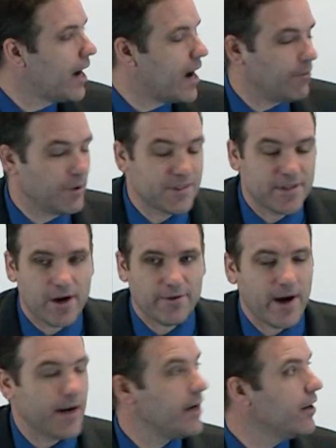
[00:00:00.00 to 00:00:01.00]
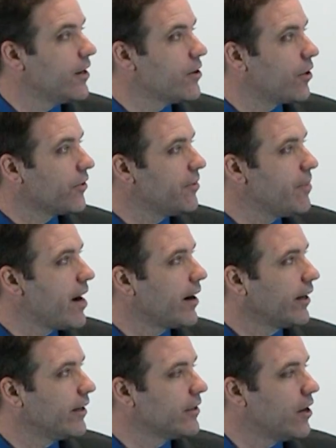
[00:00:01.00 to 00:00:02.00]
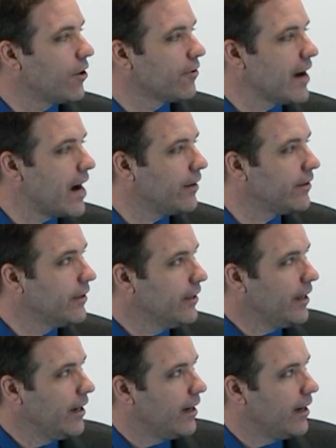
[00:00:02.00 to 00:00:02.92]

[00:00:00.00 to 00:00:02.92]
We'll start right here in North America and go around.